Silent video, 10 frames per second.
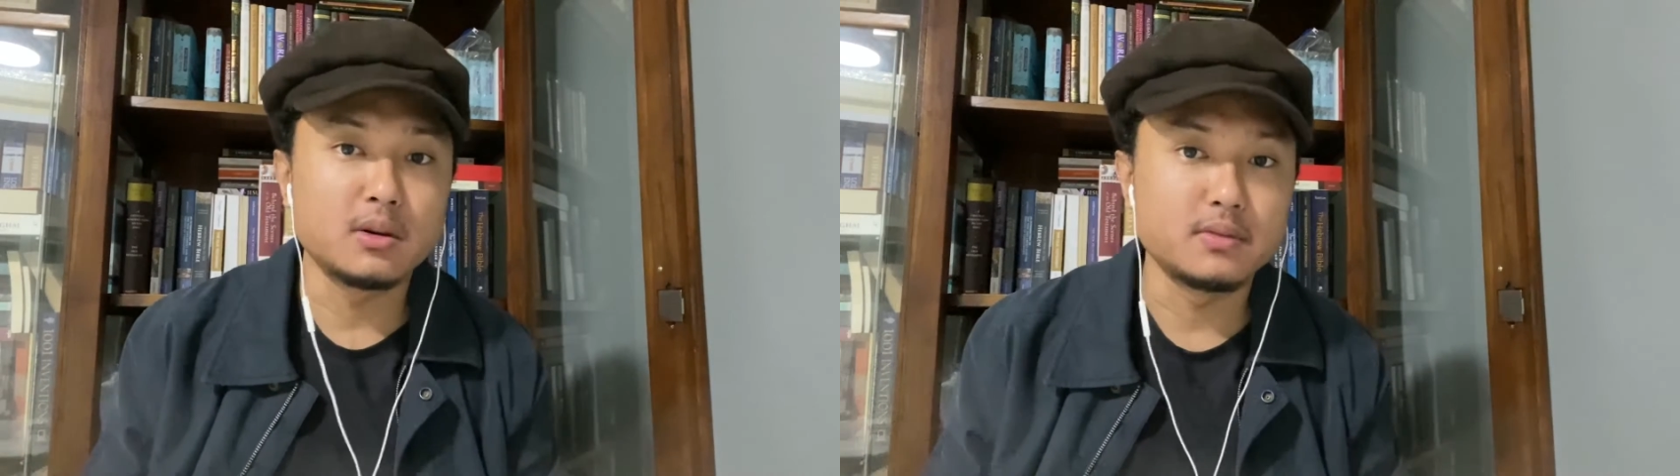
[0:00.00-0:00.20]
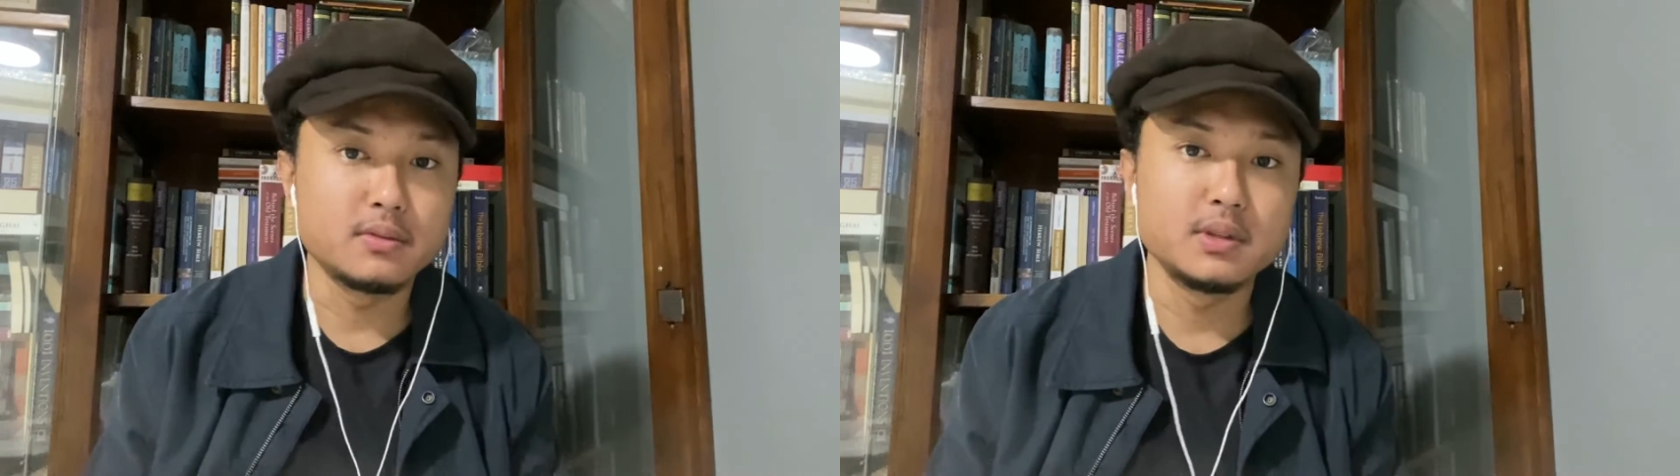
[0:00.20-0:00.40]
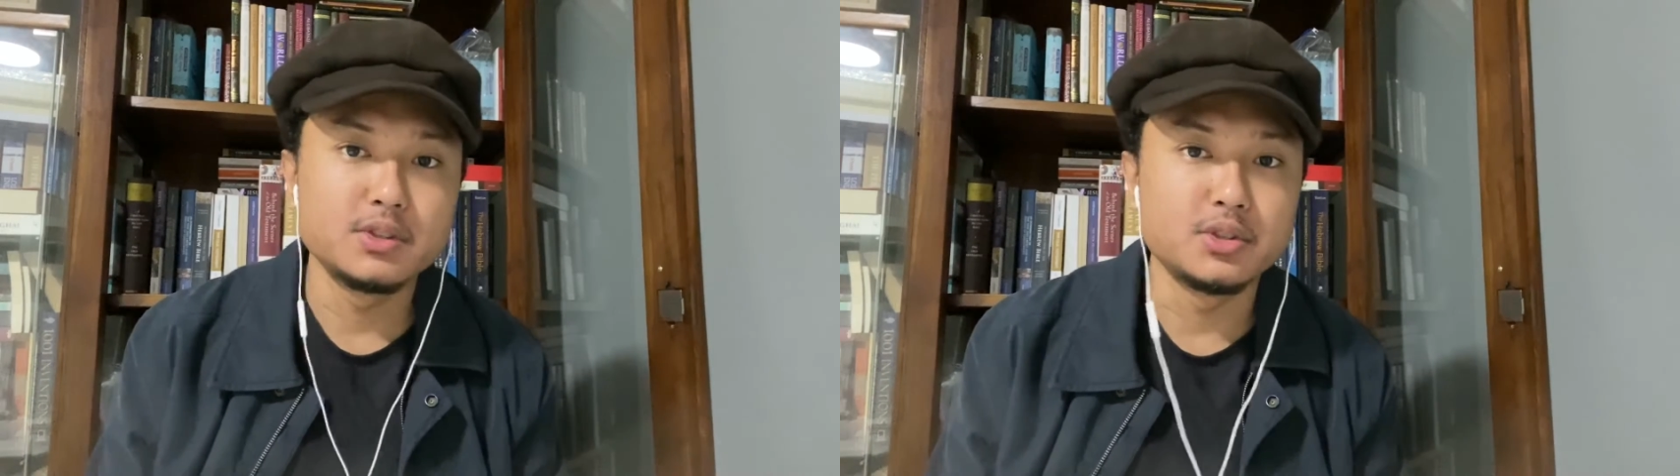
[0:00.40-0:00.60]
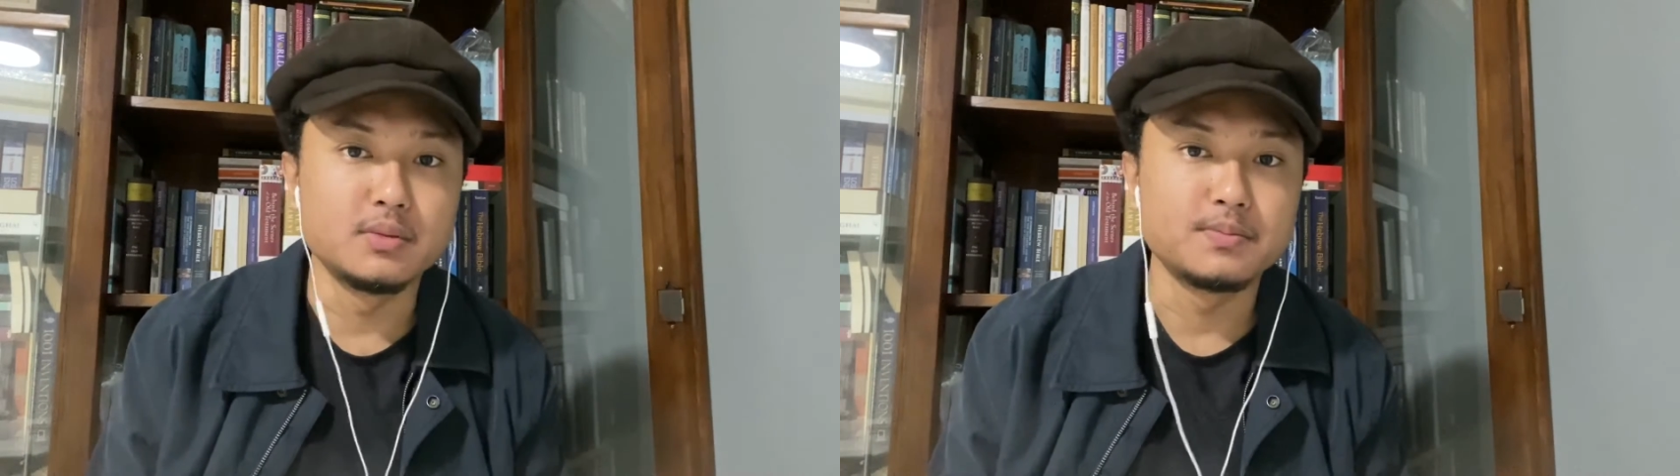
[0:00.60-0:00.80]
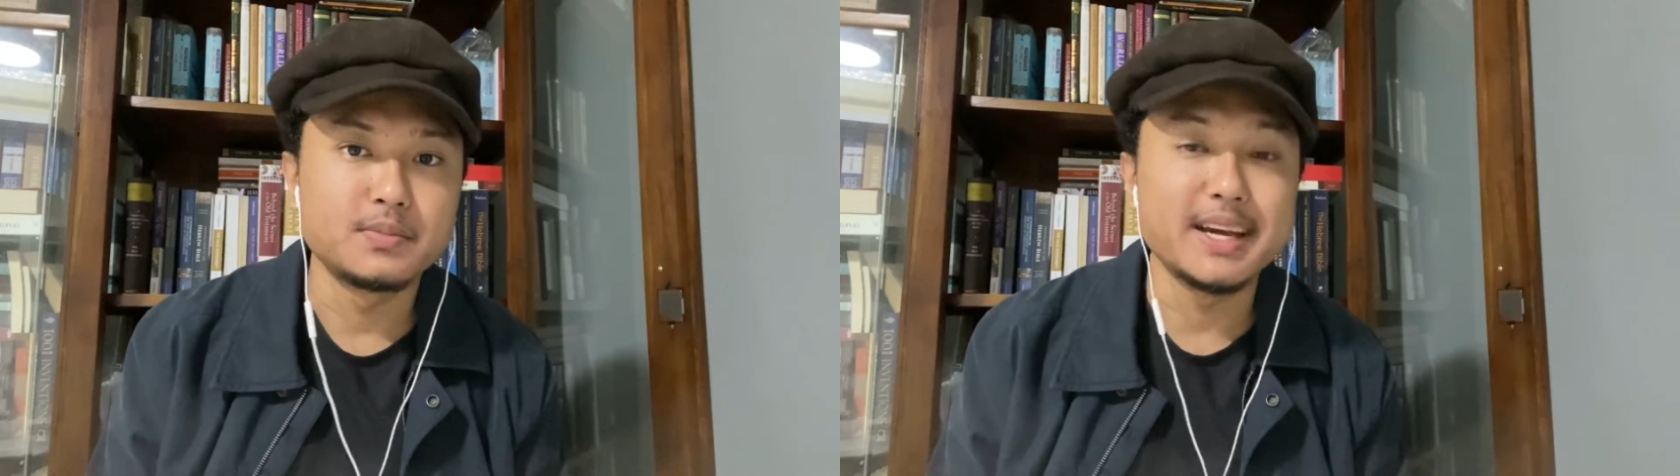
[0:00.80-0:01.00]
of a virgin
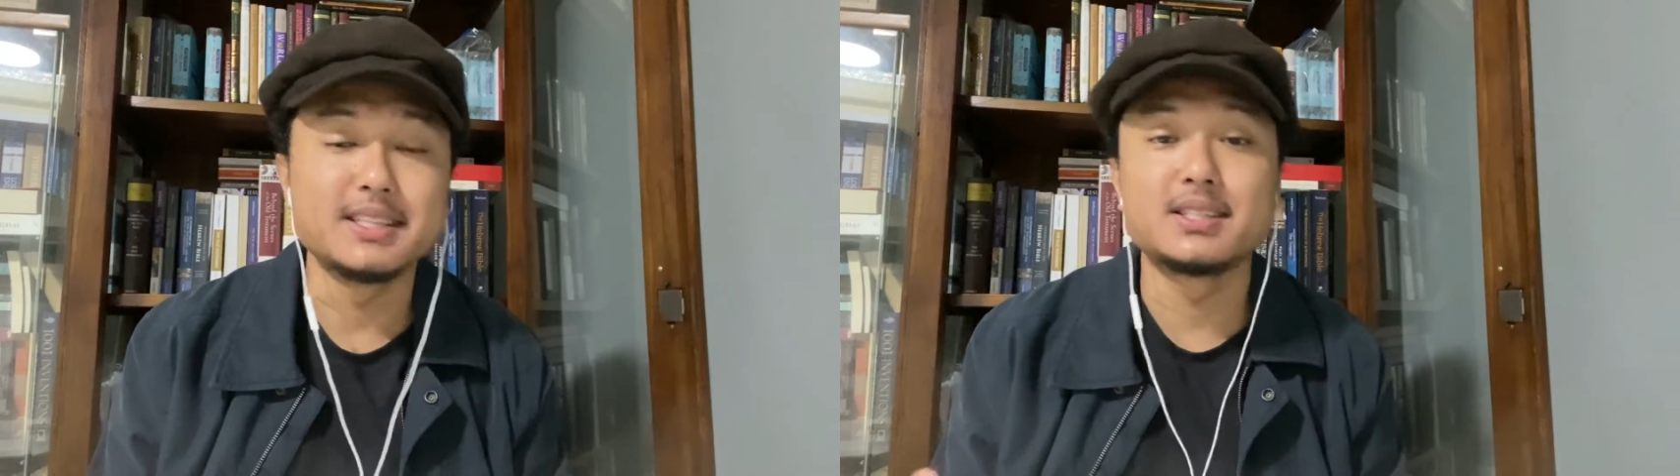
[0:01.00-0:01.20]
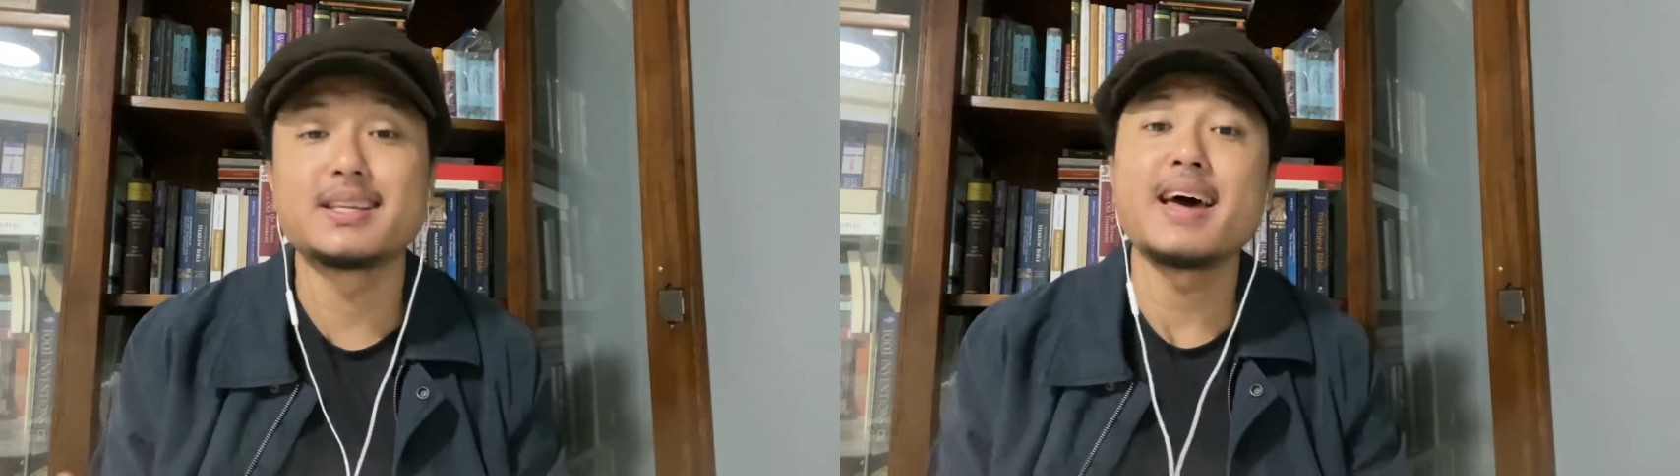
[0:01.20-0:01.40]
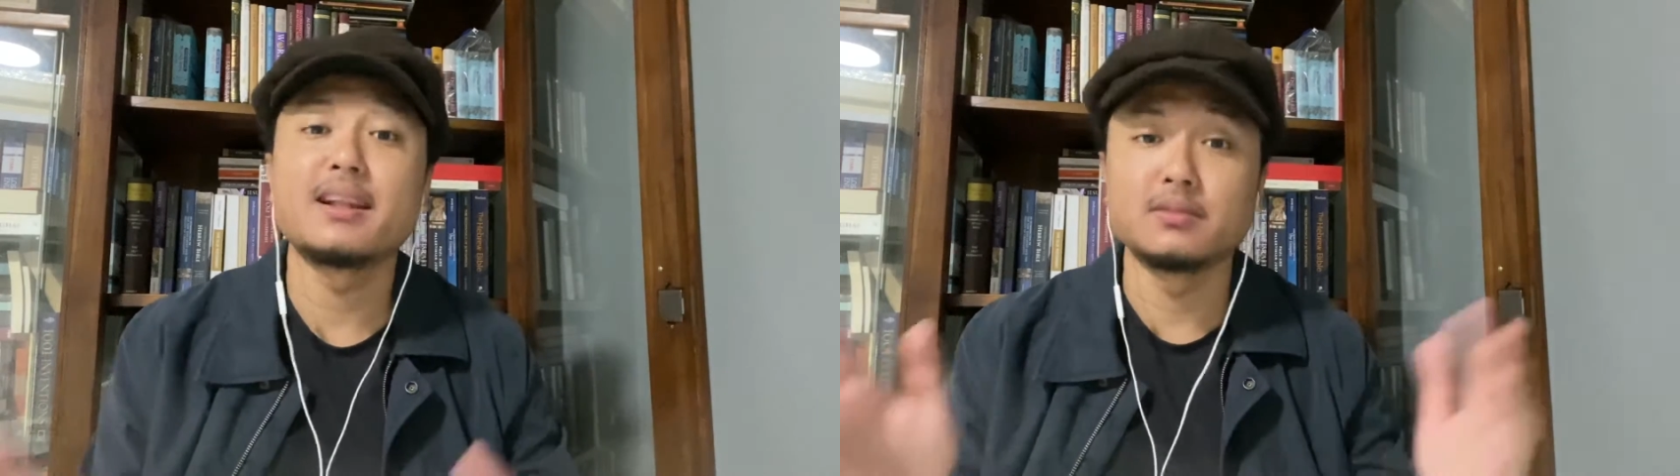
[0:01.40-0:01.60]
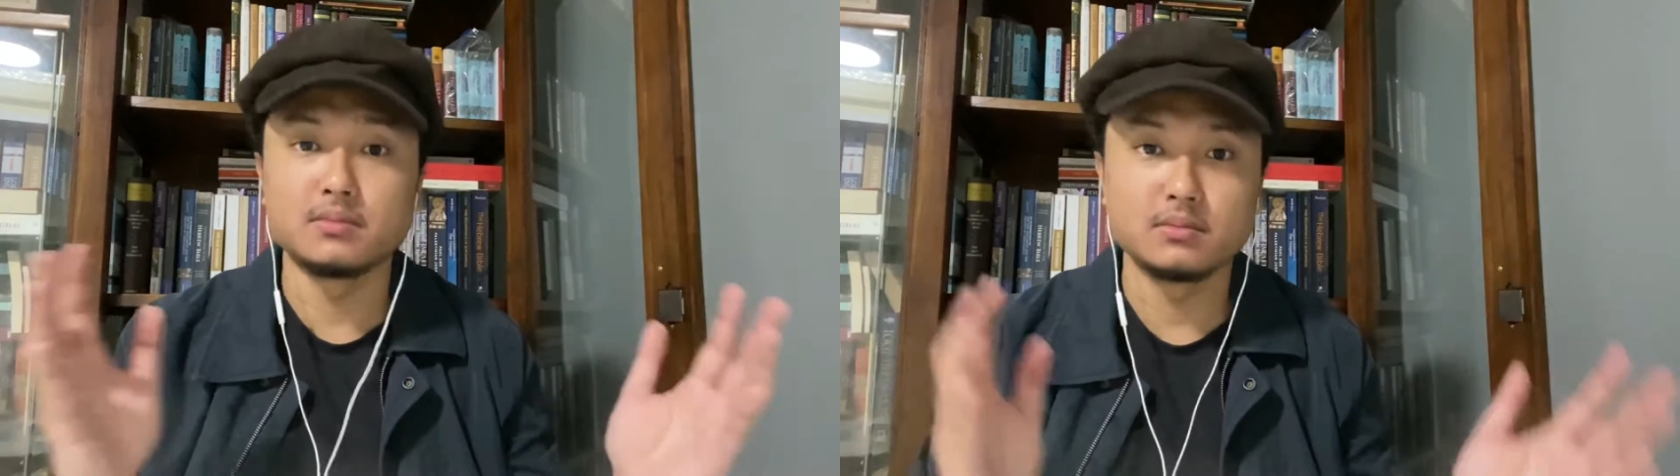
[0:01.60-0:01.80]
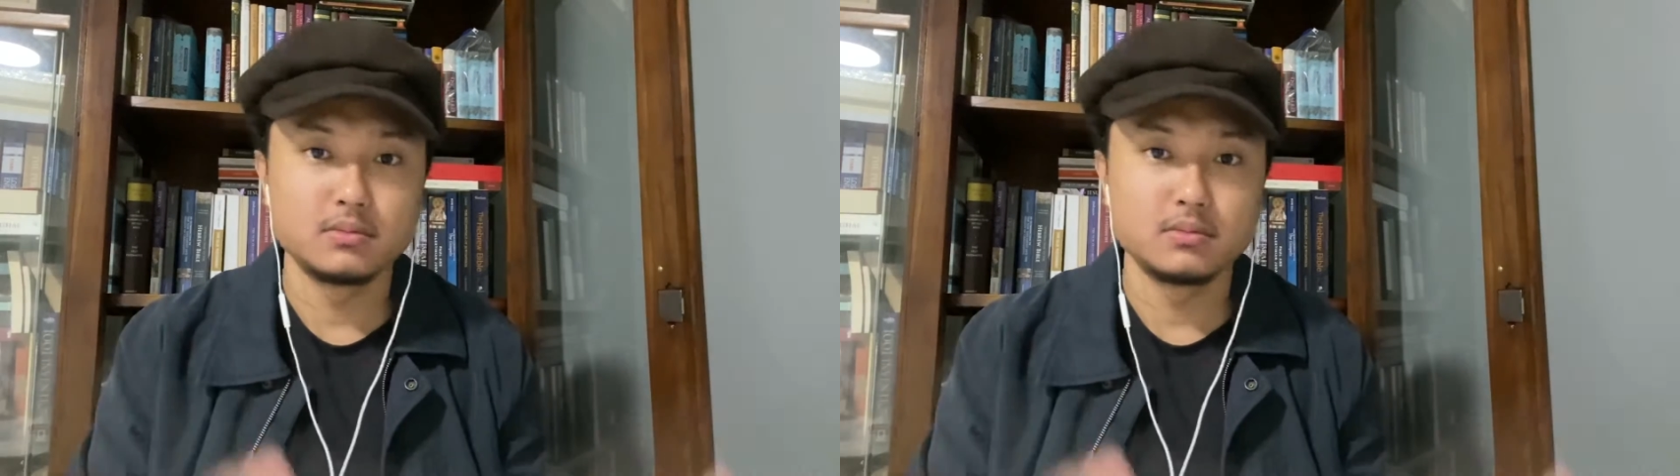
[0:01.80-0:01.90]
and sent